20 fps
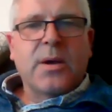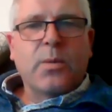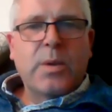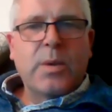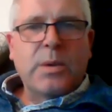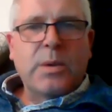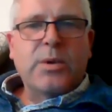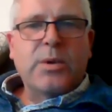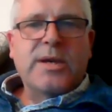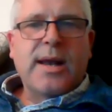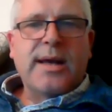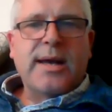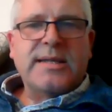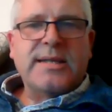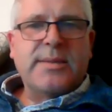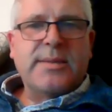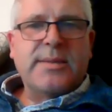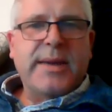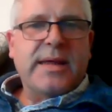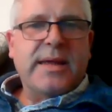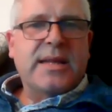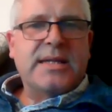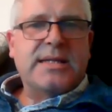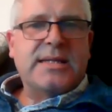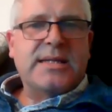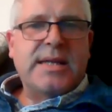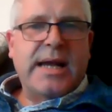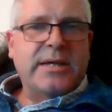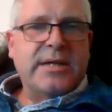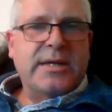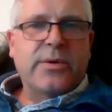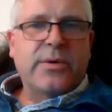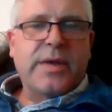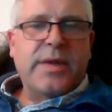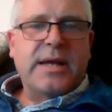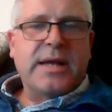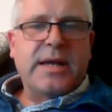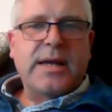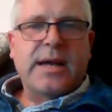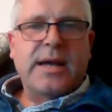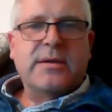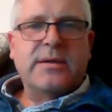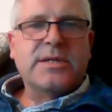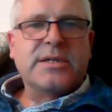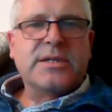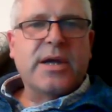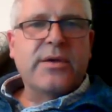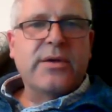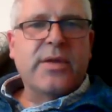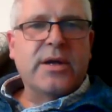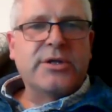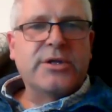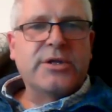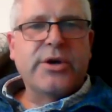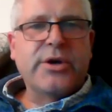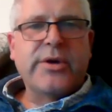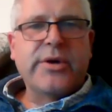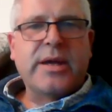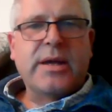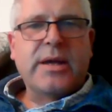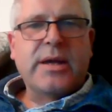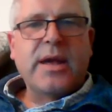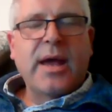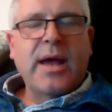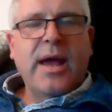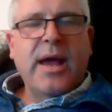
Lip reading: we would like to make this an annual thing now, so that during